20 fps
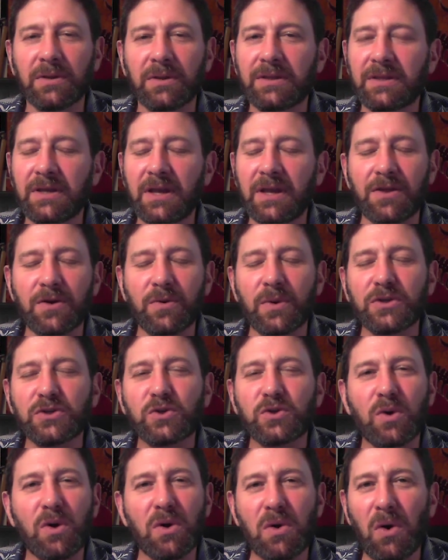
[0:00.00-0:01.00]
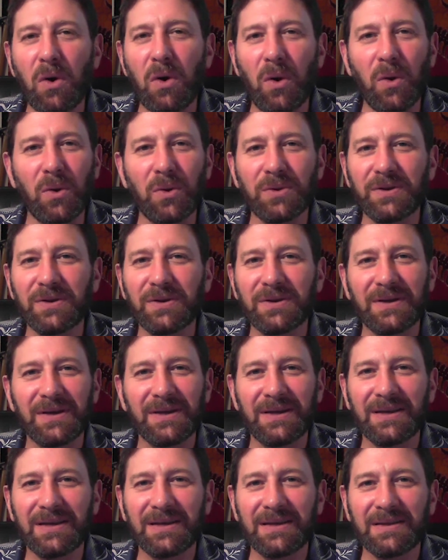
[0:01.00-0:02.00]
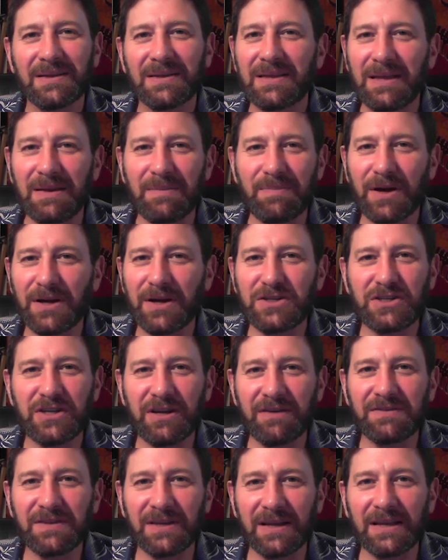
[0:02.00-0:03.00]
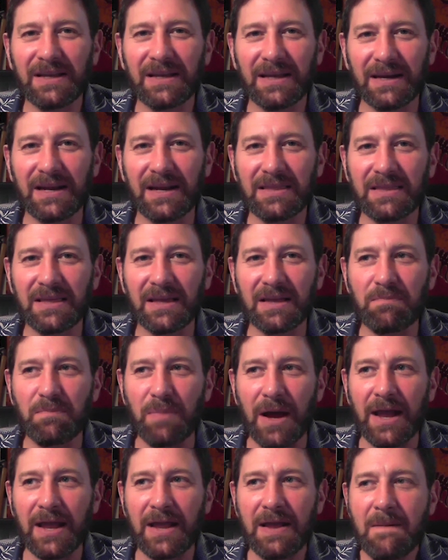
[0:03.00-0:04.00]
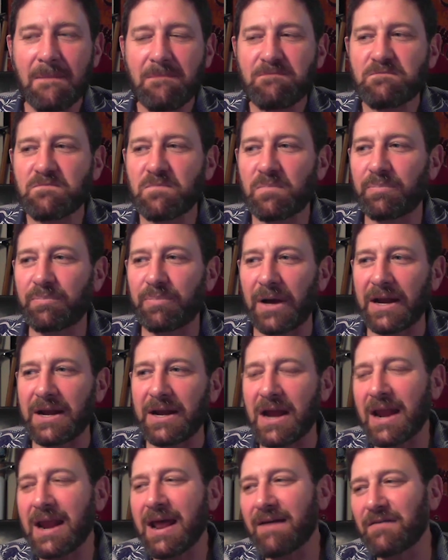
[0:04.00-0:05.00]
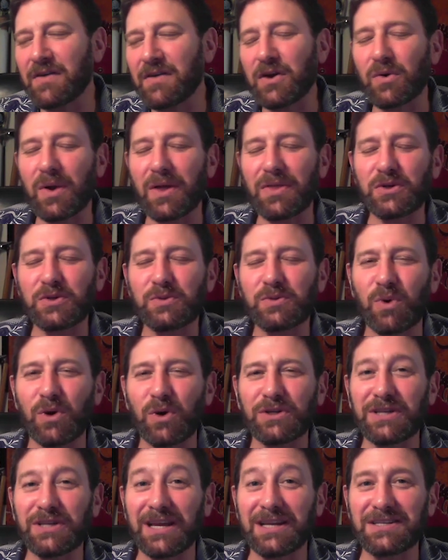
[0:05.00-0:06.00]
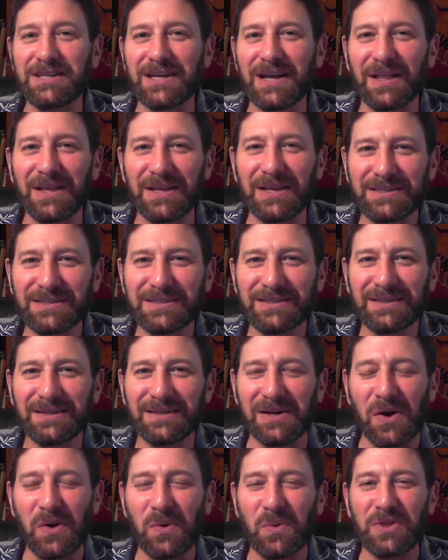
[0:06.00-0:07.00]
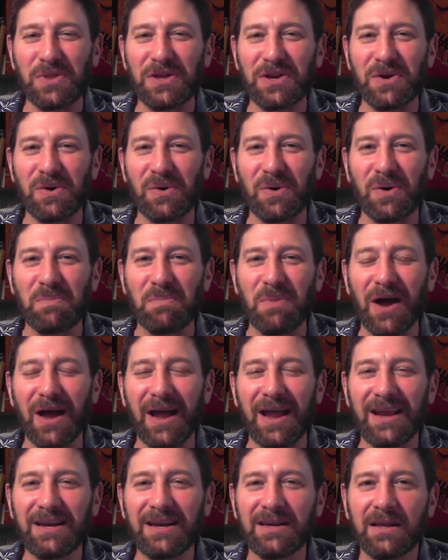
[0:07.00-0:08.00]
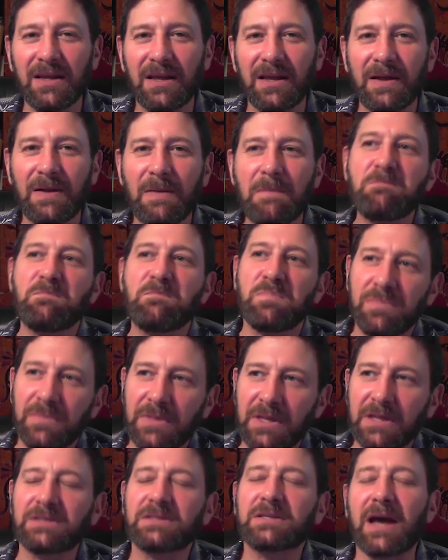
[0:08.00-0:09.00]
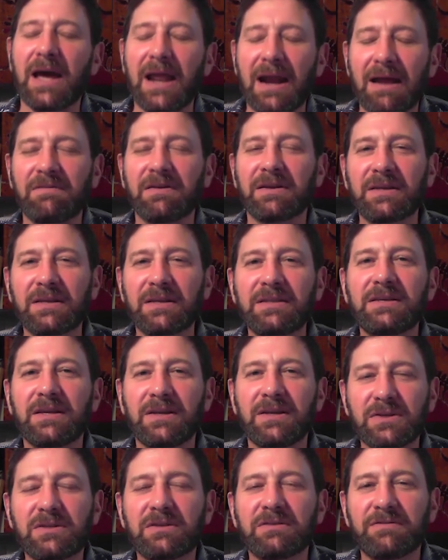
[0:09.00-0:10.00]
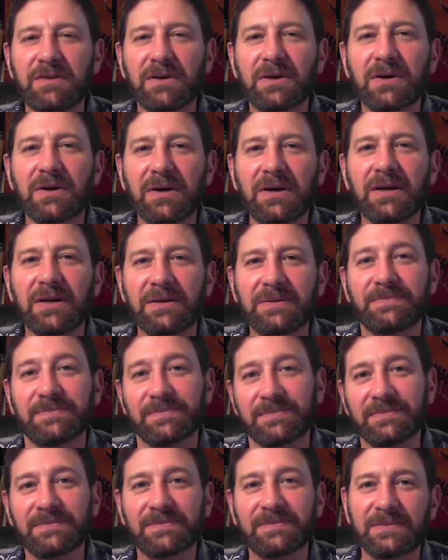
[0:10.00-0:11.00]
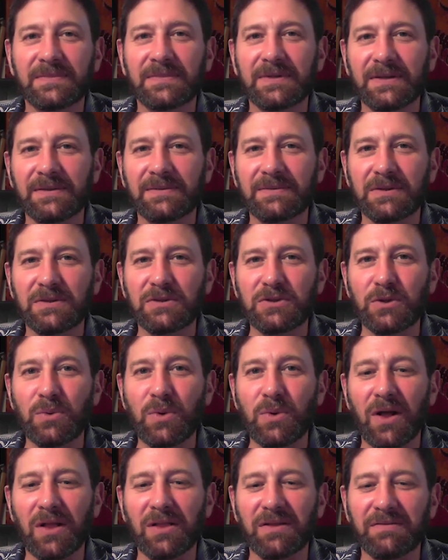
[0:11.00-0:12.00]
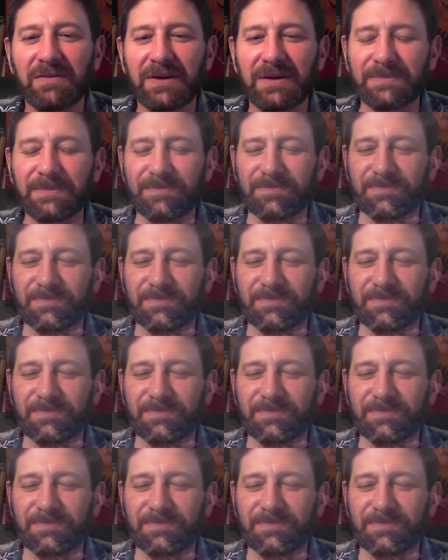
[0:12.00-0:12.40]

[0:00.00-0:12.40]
let the other ones grow cold. Keep on shifting, and I think by by not having your other sports get jealous, you know, within your own mind, then skydiving continues to feel good. So do all of it.